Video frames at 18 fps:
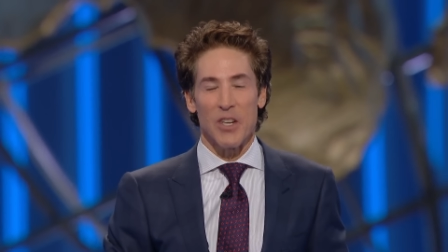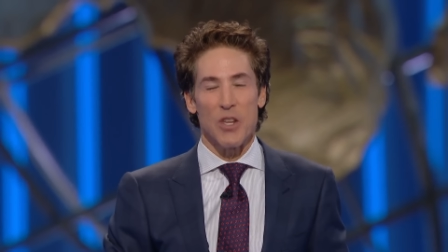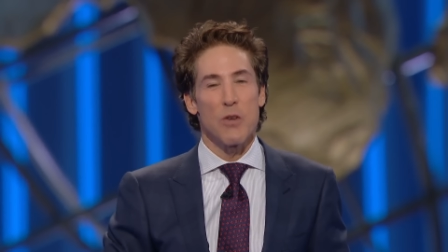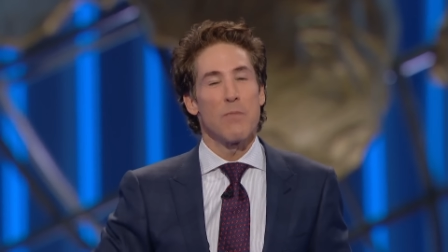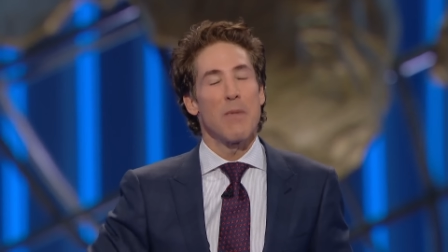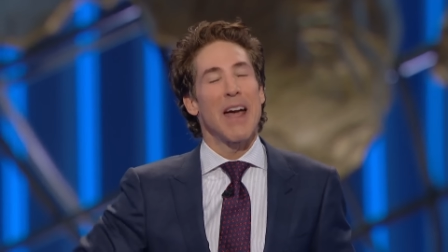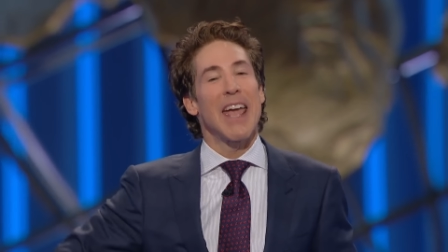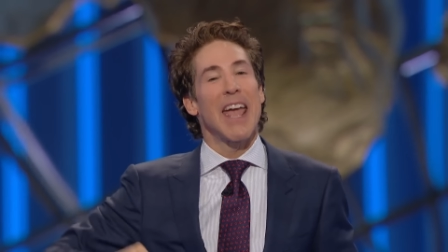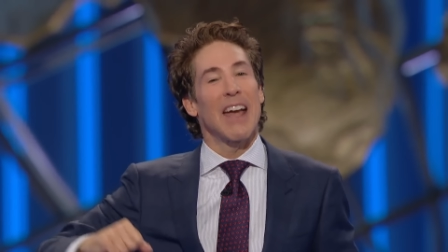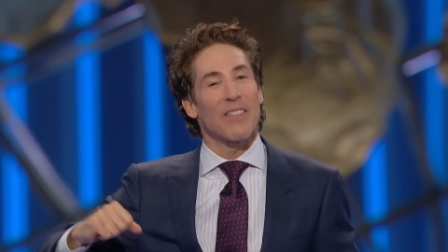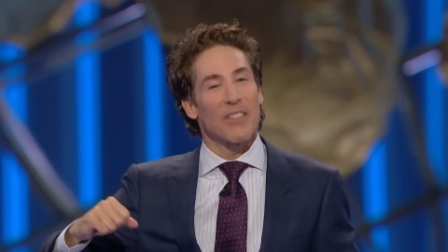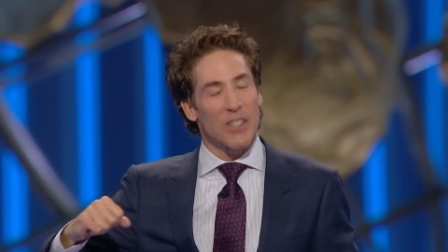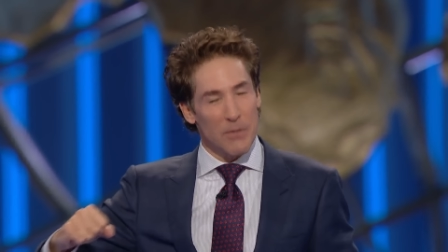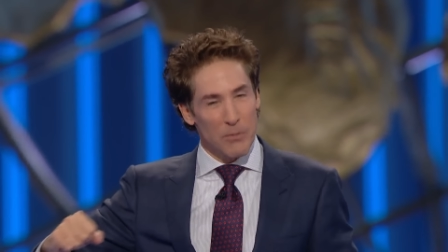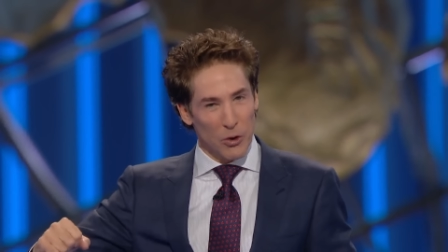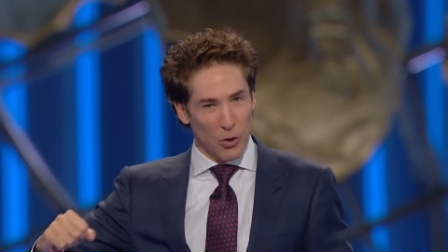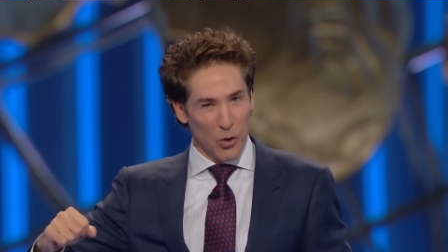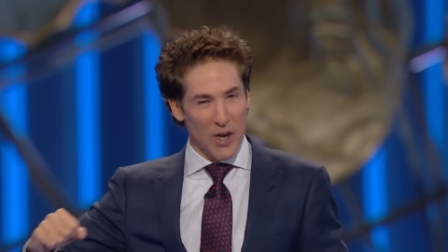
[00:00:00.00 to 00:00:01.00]
You may have
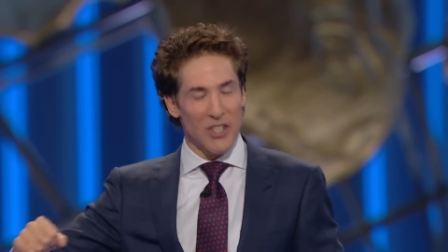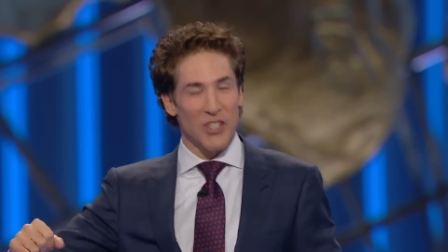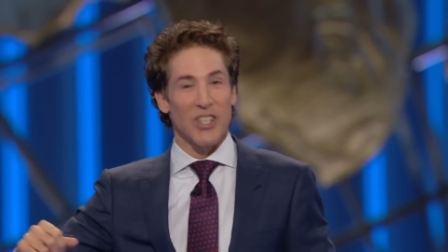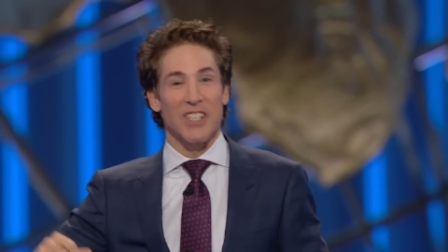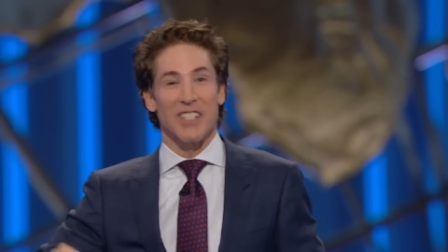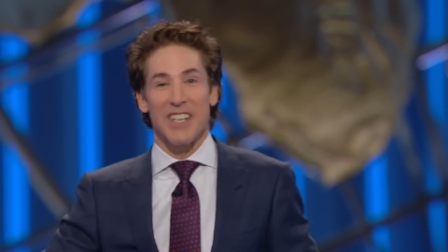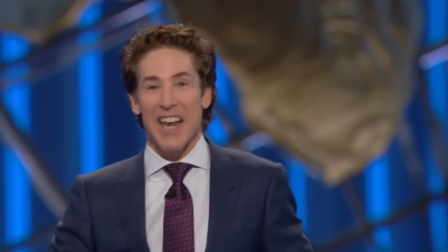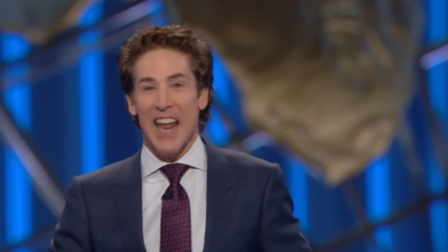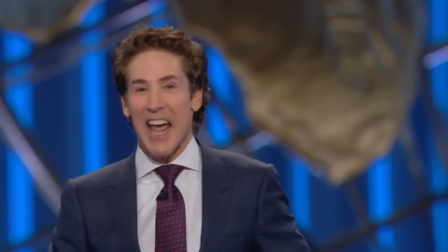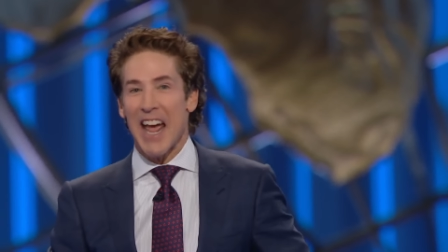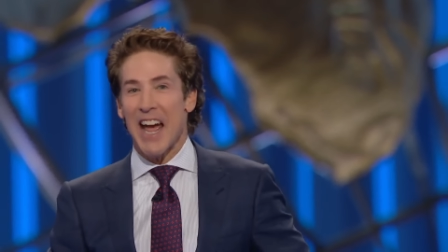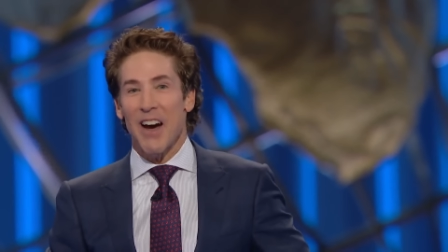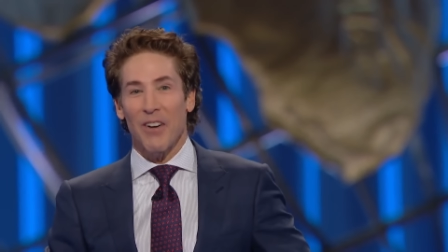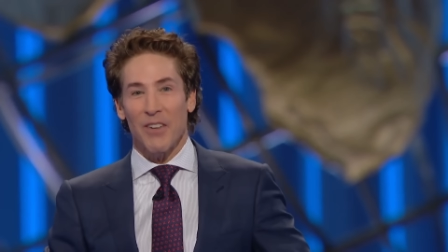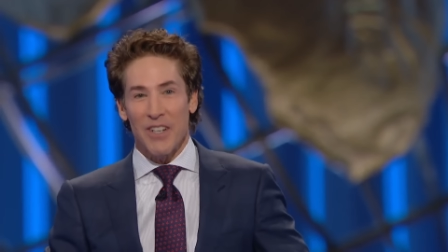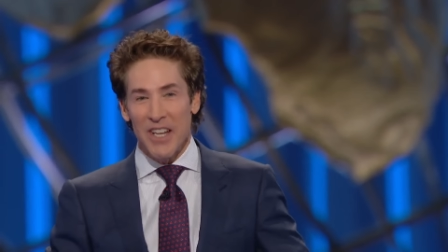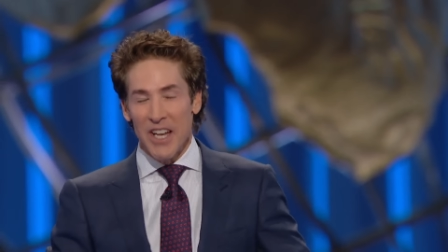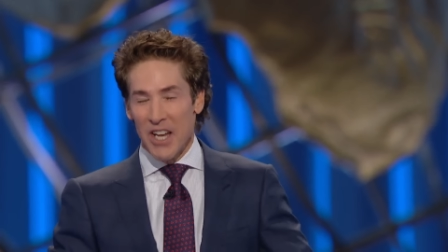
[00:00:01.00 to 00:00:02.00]
some crutches
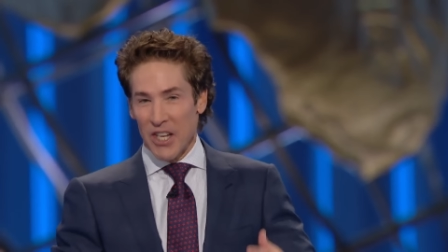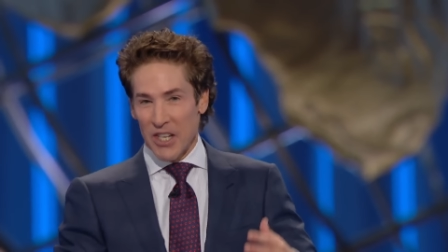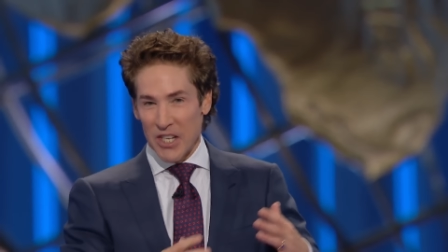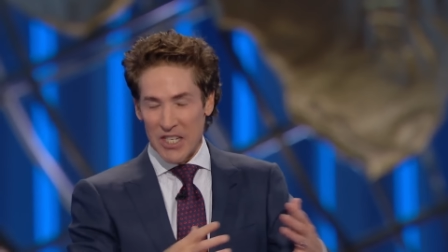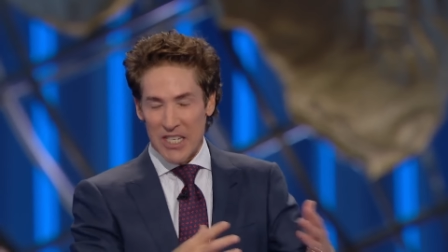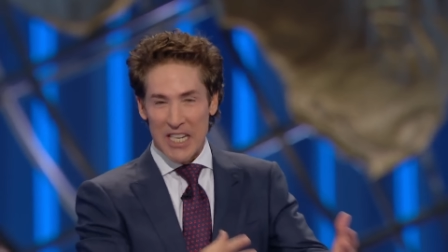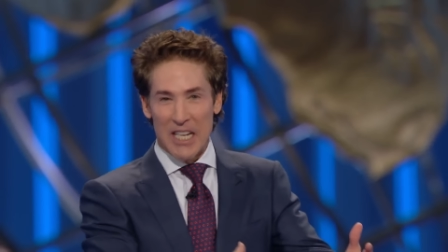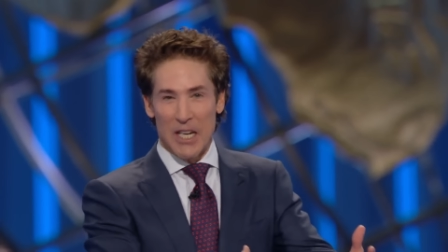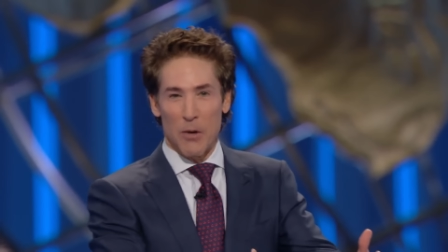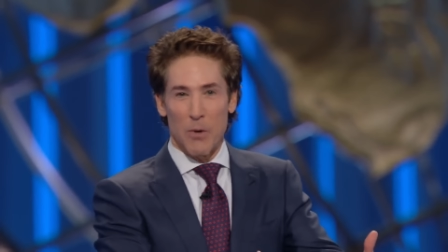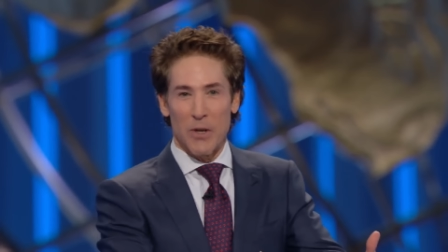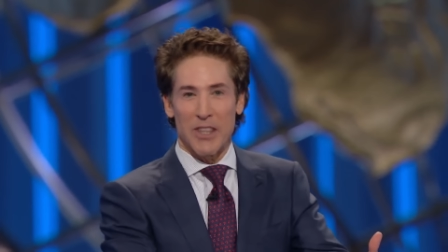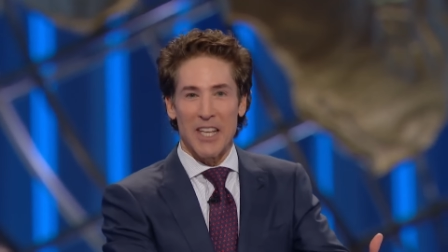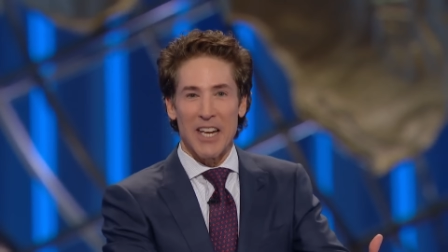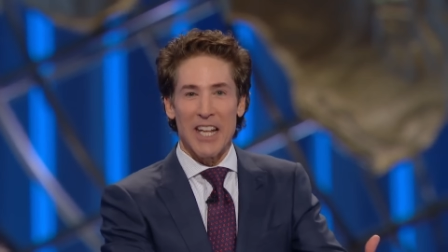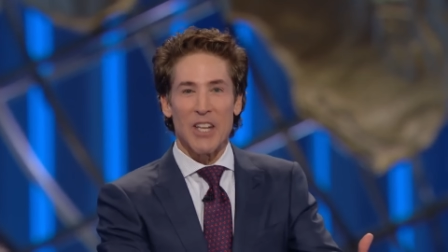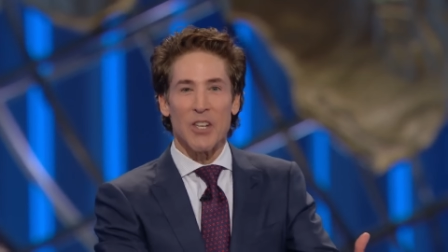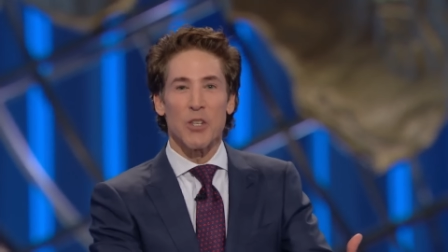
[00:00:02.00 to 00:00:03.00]
now, and you're dealing
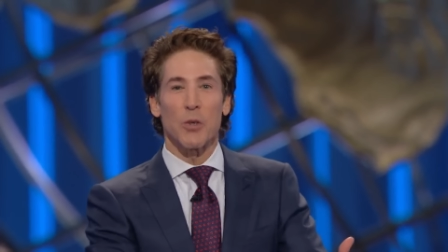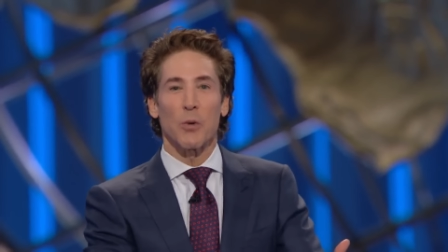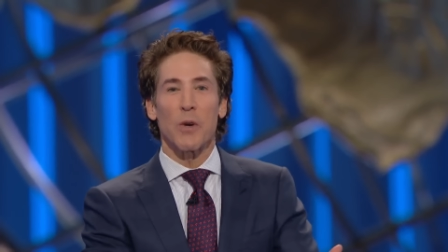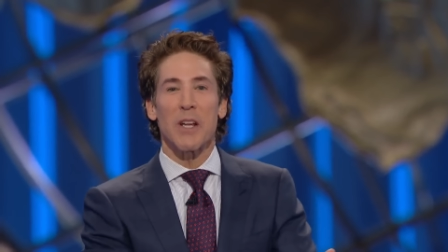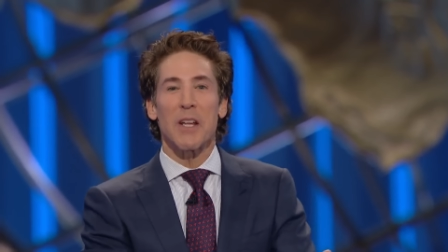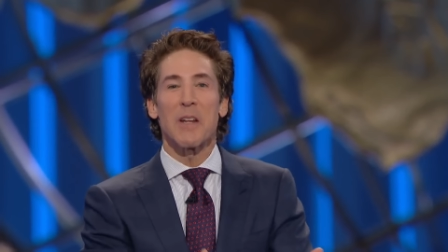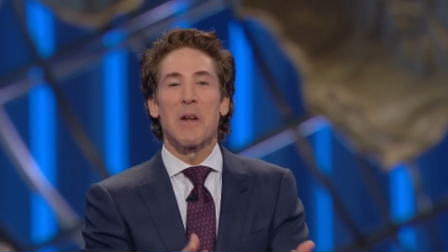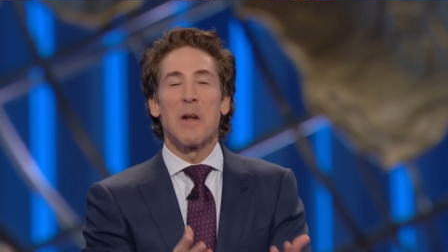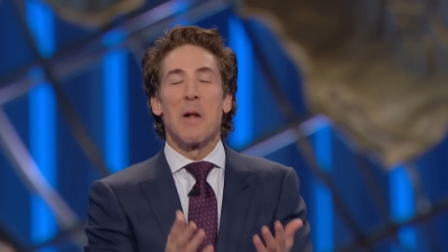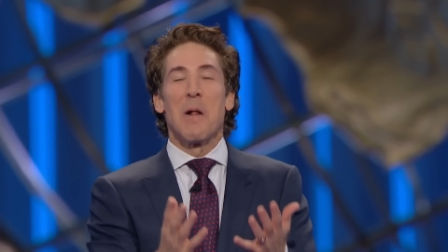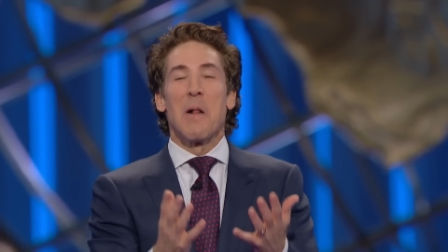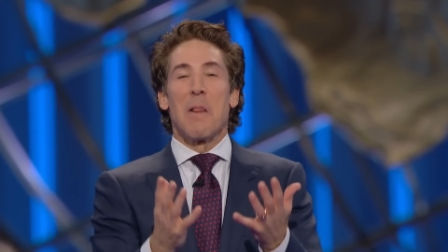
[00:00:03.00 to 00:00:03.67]
with an injury.